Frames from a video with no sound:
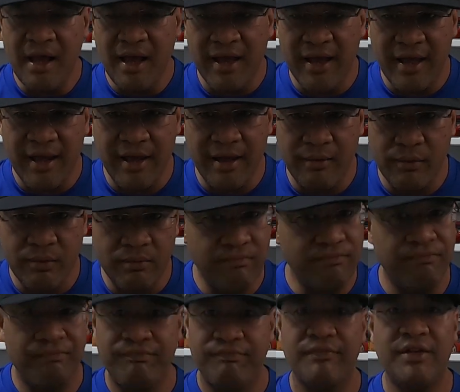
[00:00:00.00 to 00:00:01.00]
and
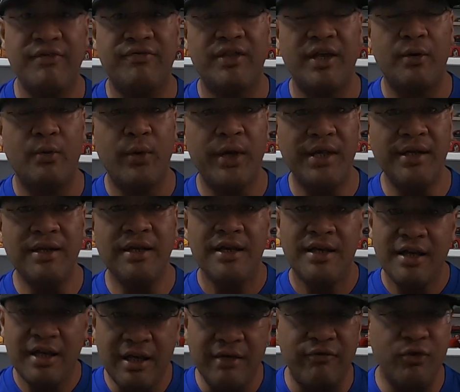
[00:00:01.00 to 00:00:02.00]
if they win,
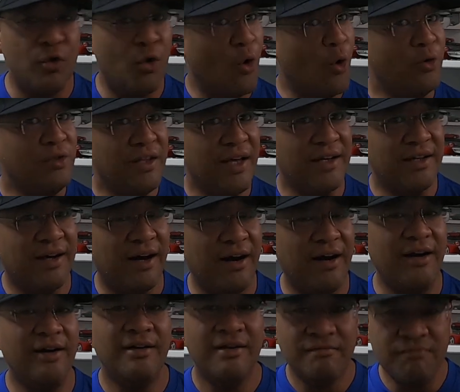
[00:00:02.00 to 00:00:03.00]
if you own that
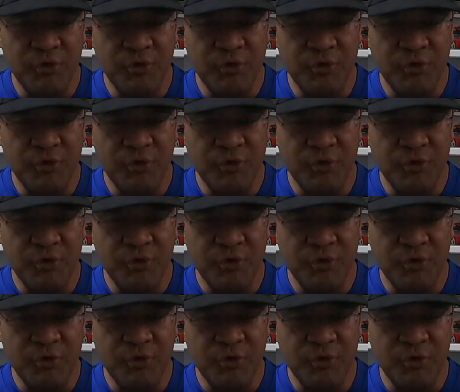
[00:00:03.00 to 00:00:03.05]
car,